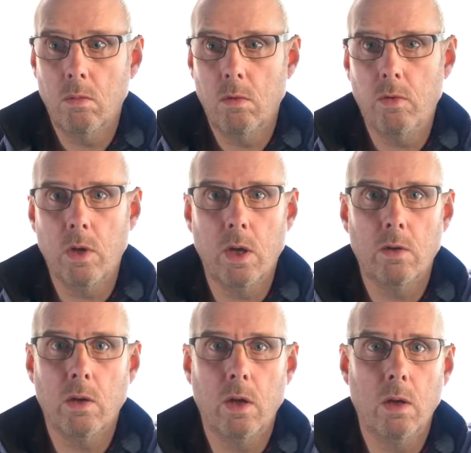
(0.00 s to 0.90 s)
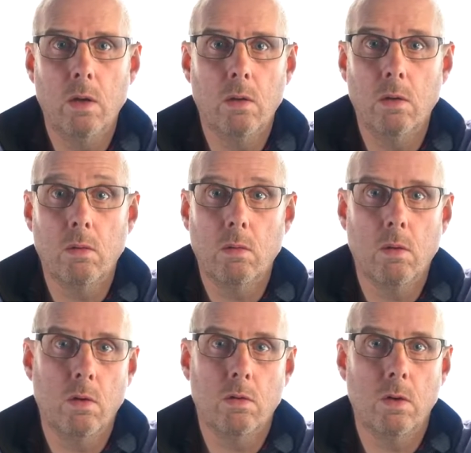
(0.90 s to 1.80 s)
if you get tired
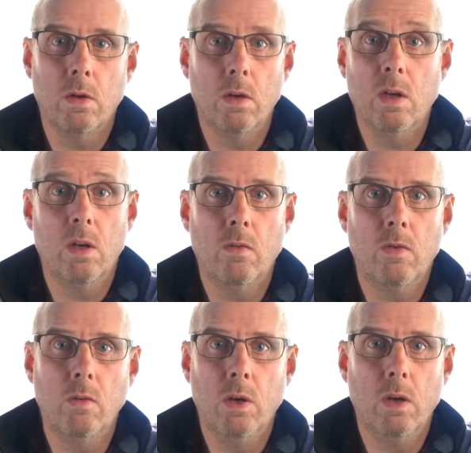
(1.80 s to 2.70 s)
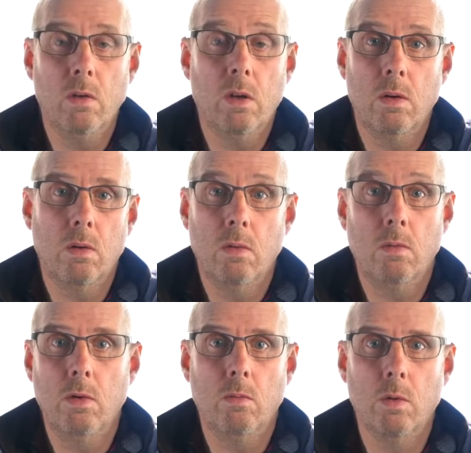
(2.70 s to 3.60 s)
on a certain day every week,
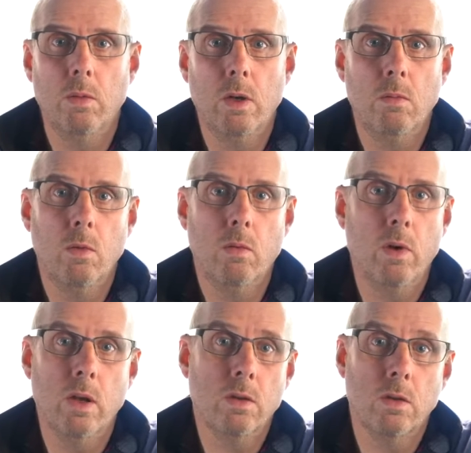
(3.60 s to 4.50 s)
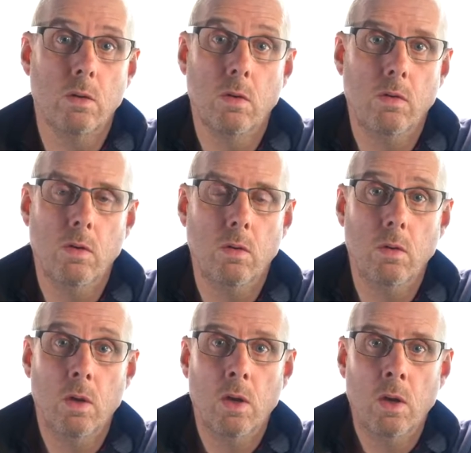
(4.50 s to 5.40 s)
then you probably need more rest, or if you
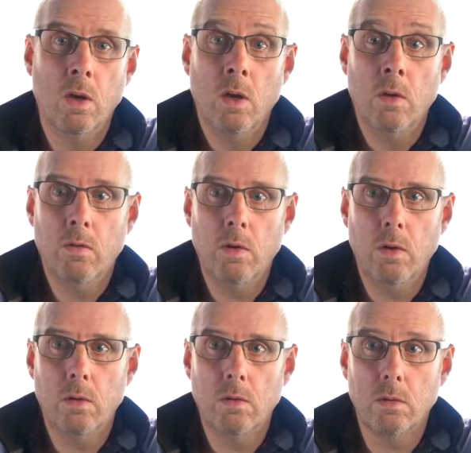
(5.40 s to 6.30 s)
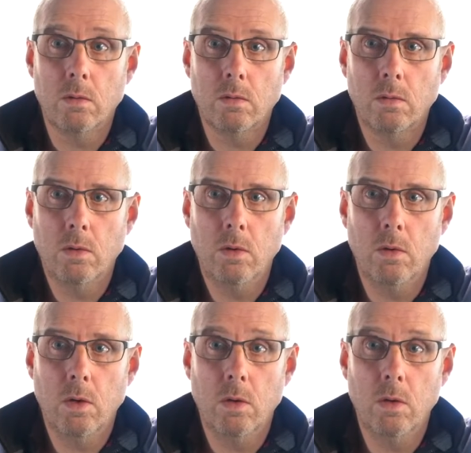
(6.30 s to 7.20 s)
feel you
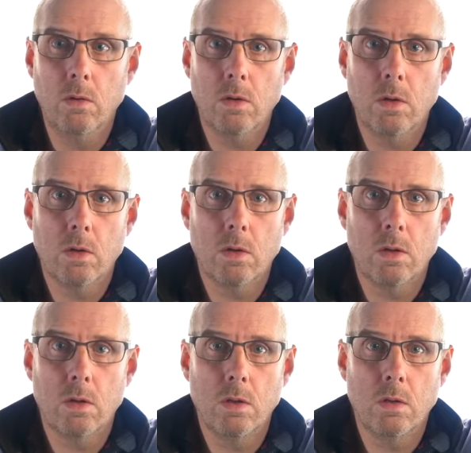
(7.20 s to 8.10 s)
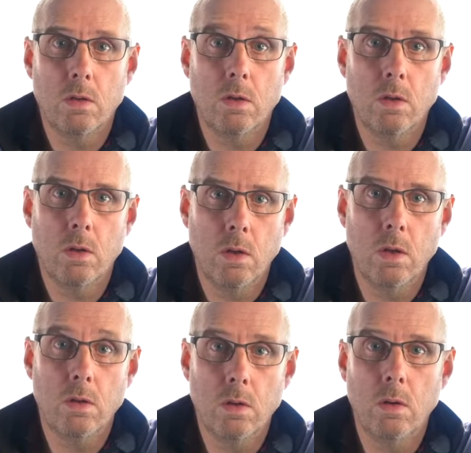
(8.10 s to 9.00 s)
can't do certain sessions on certain
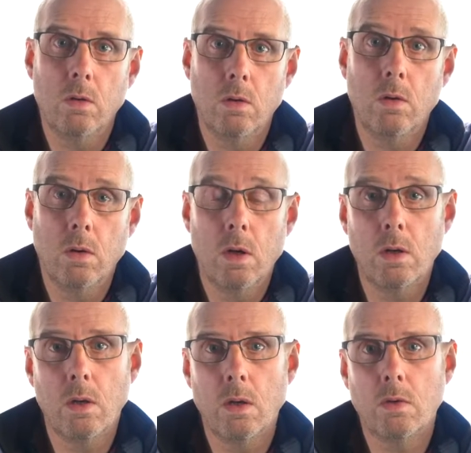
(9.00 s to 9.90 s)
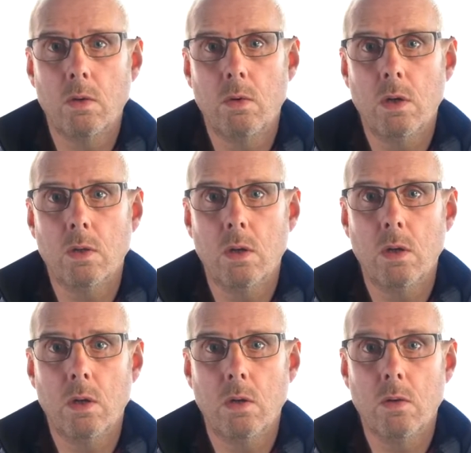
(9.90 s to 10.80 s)
days, then you could add an extra rest
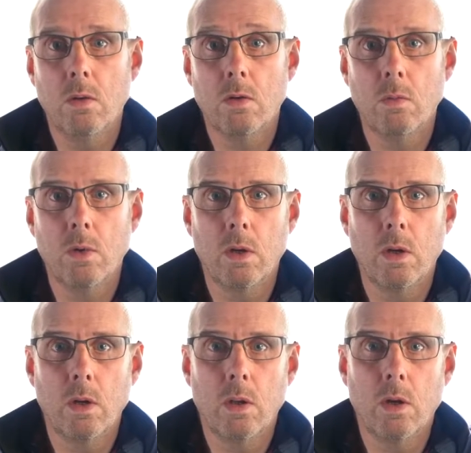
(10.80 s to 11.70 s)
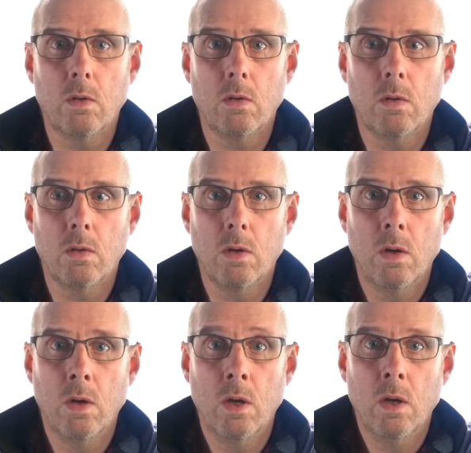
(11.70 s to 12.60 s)
day in or something like that. So
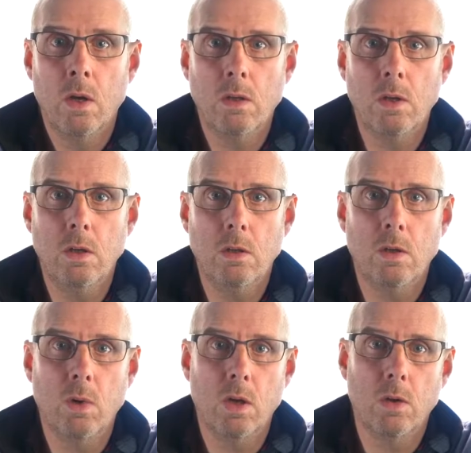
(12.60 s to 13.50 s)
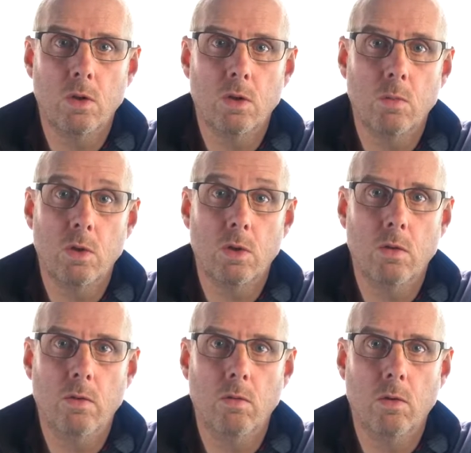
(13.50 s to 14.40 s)
it's easy to make adjustments
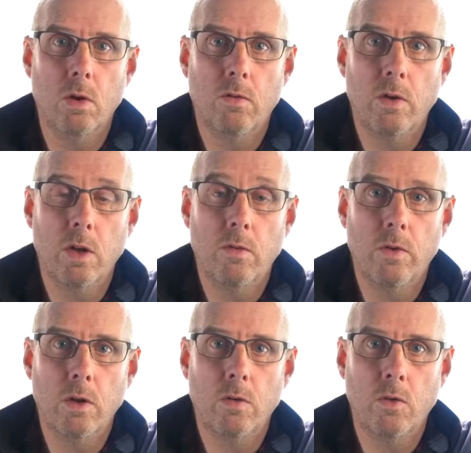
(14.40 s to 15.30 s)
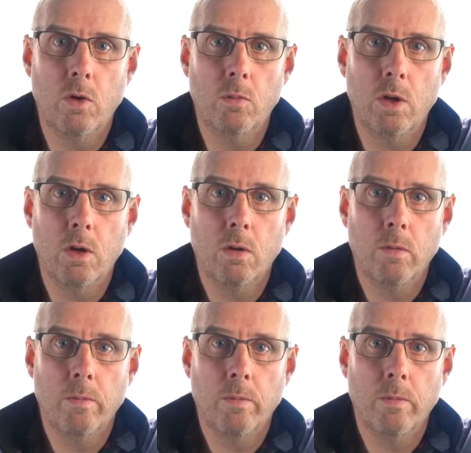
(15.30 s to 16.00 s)
if you've got a fairly fixed format.